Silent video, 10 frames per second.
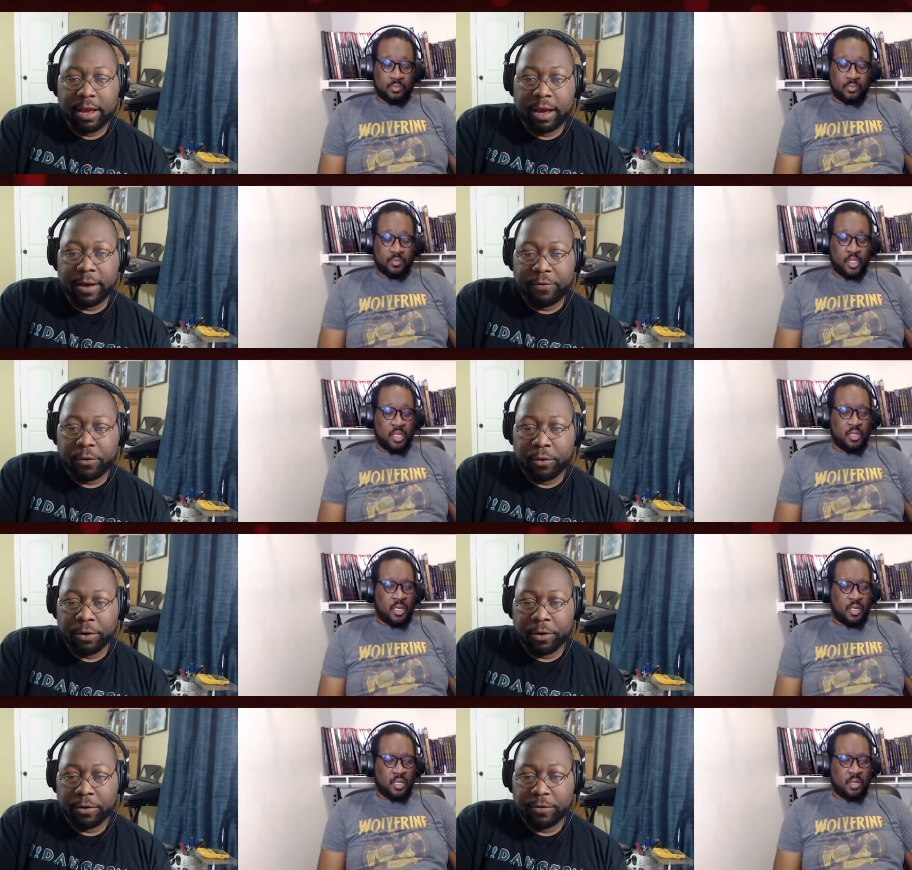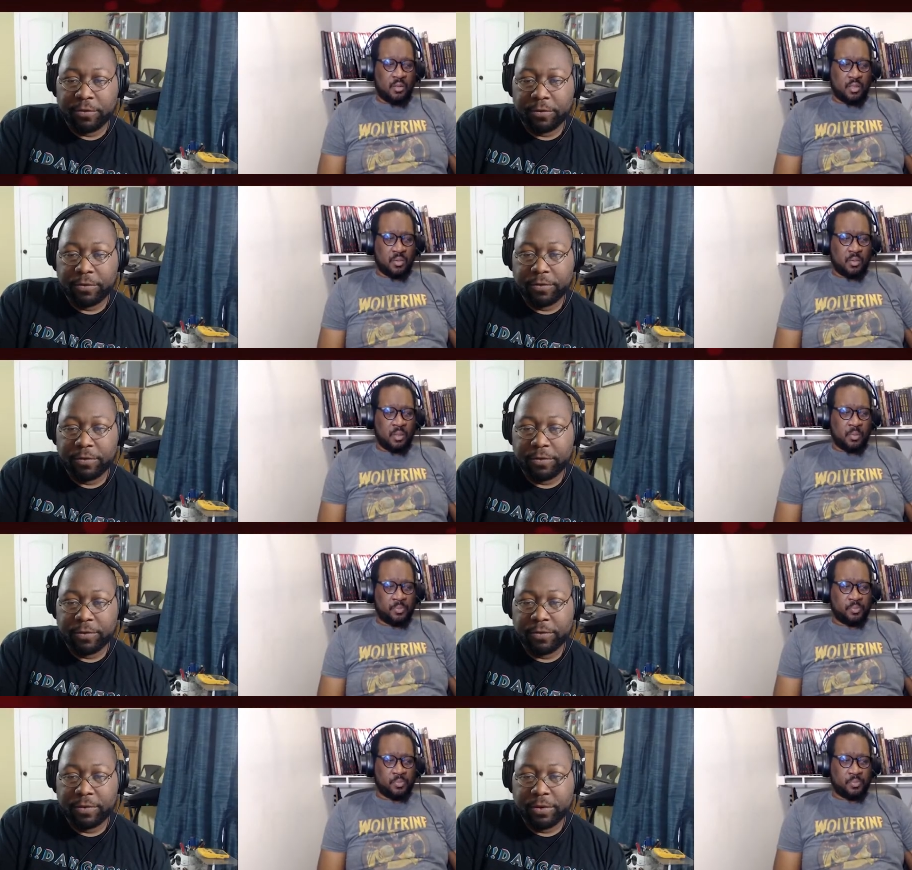Speaker 1: Uh, for... She's getting a show soon.
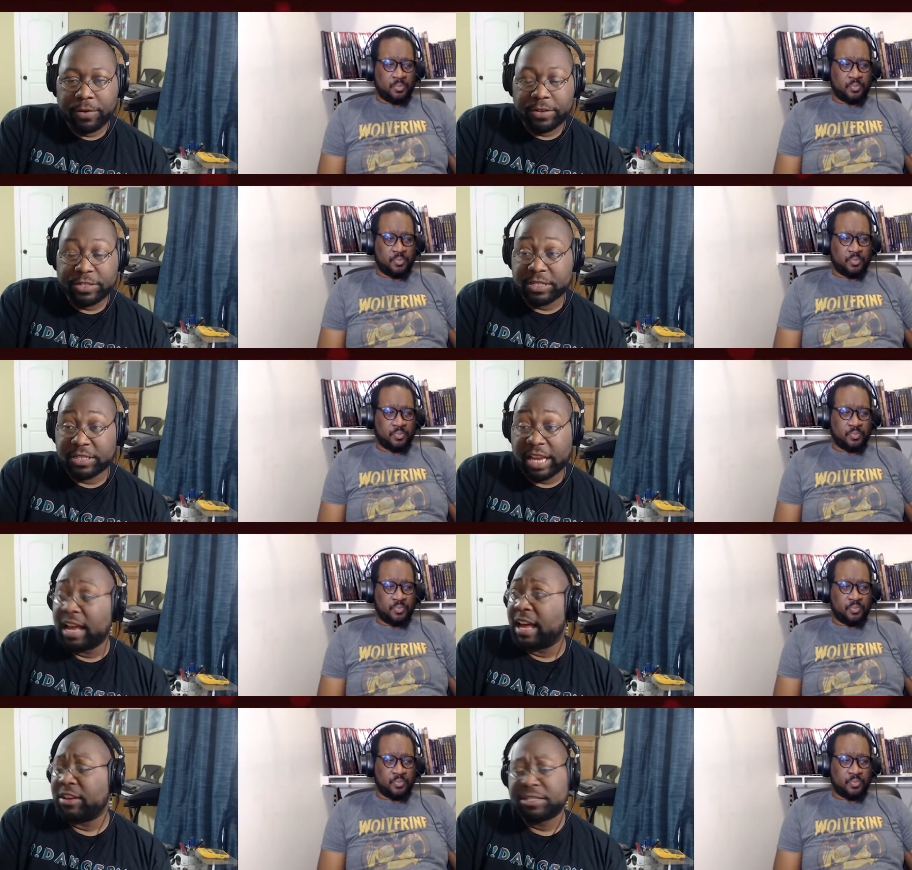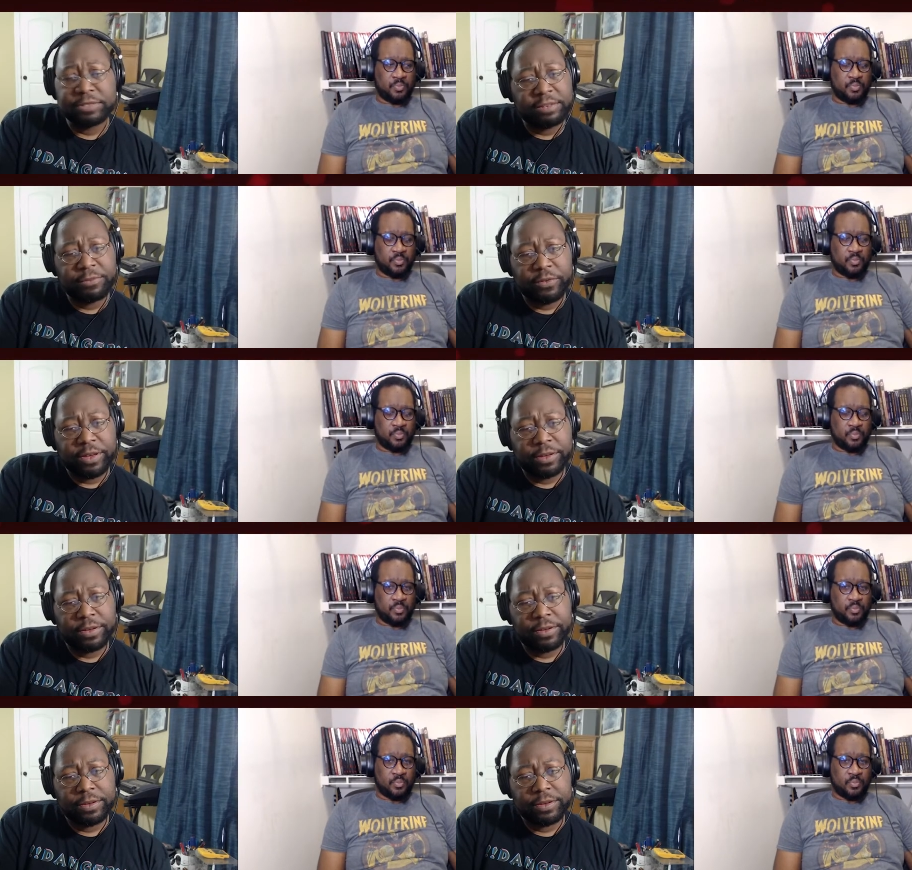She, yeah, I thought she was getting a movie.
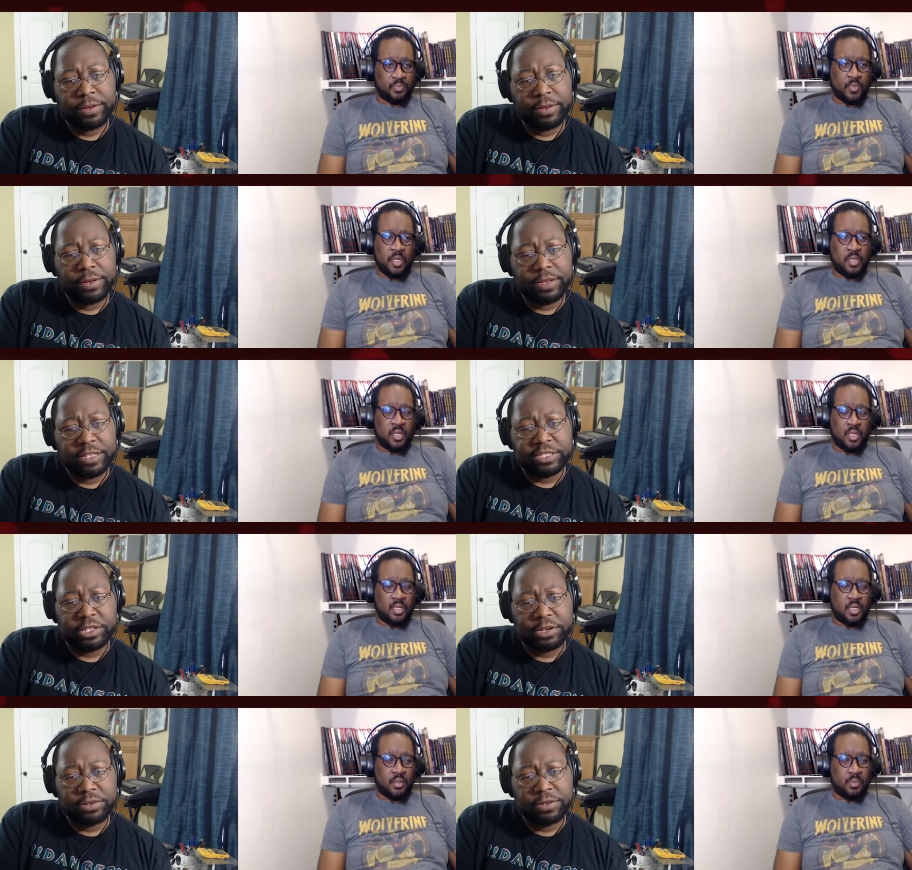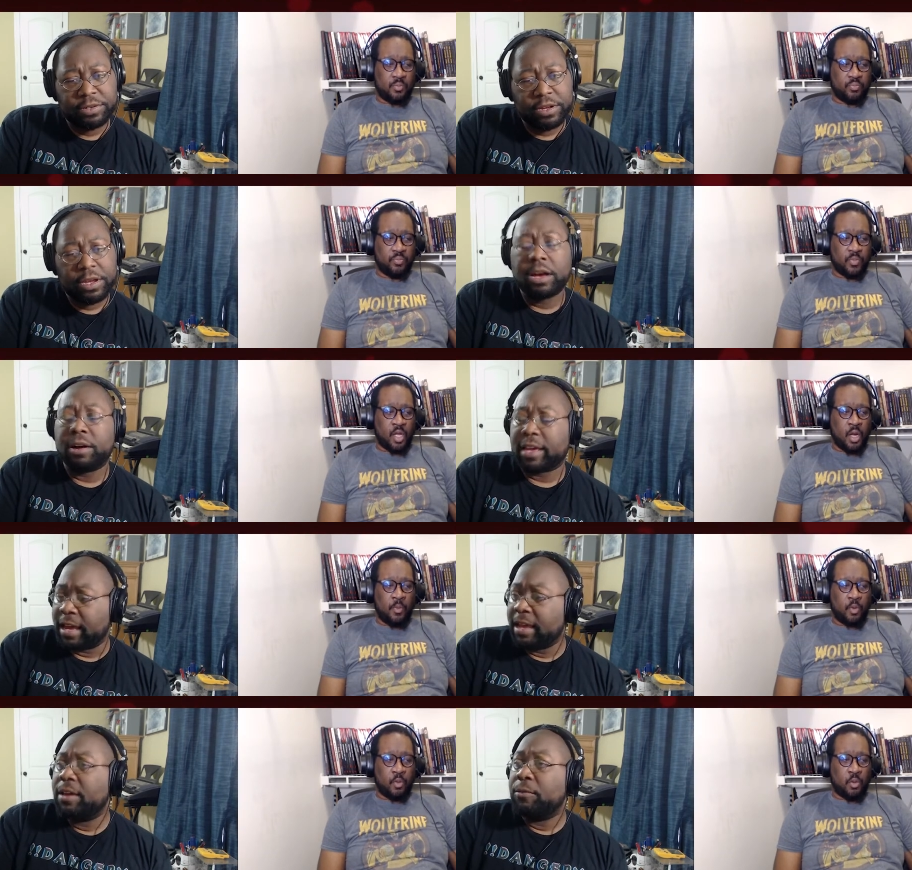
Speaker 2: No, she's getting a show. show. Okay.
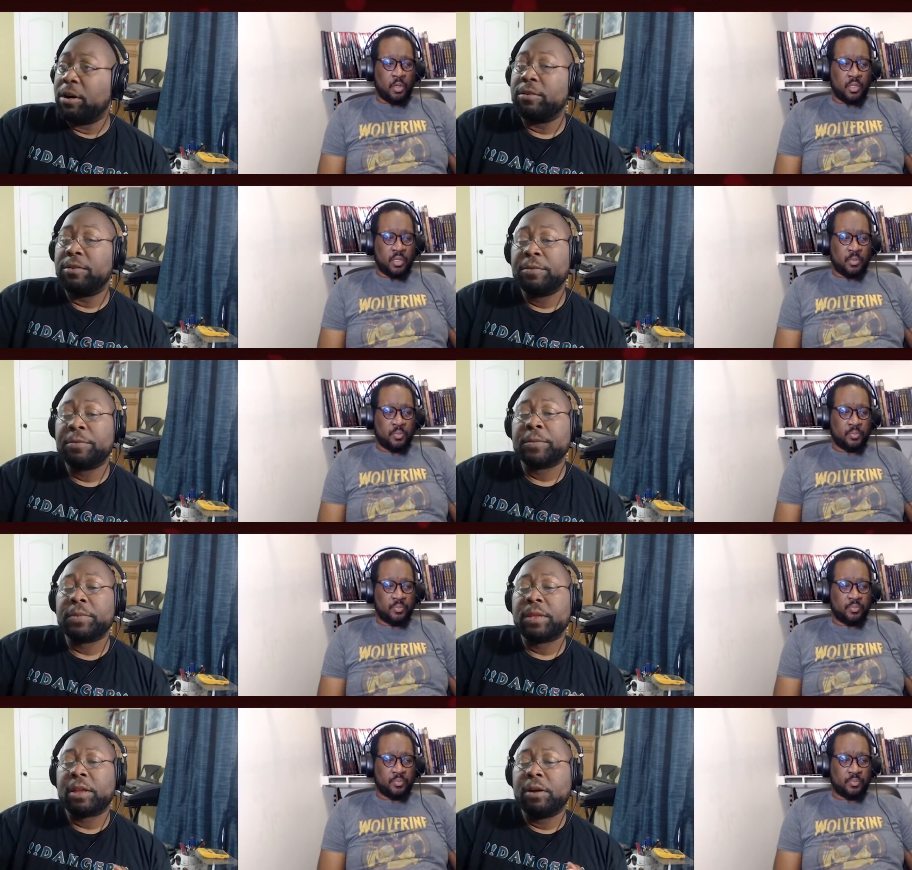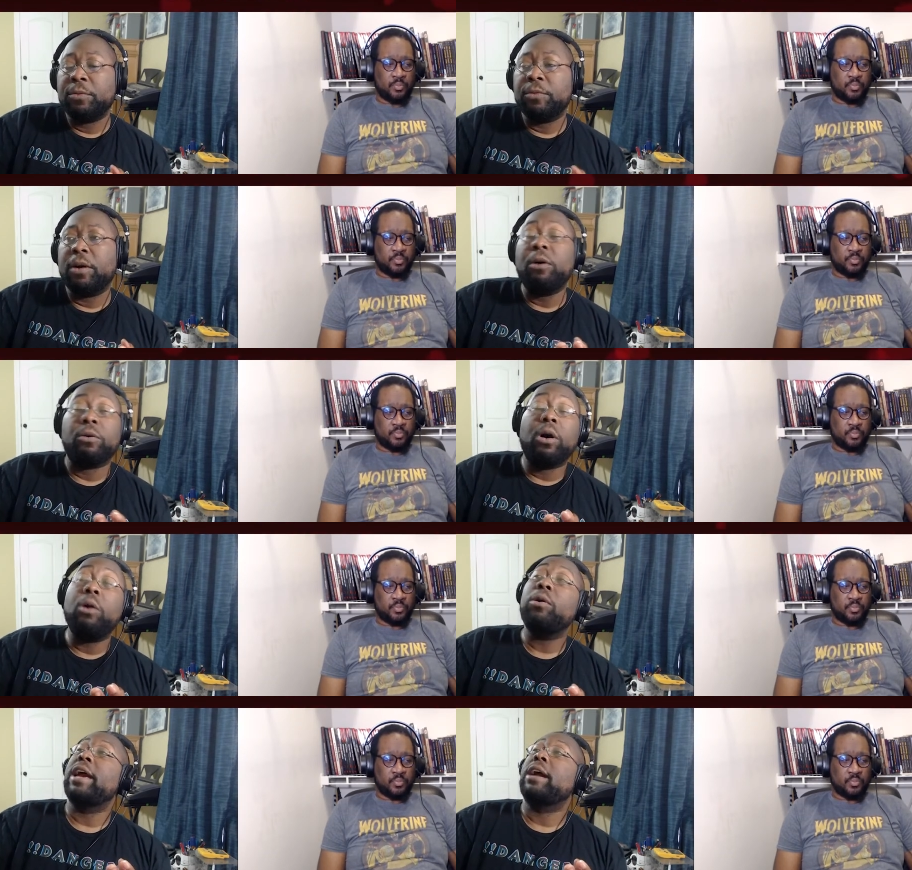Armor Wars.
Speaker 1: oh, oh yeah,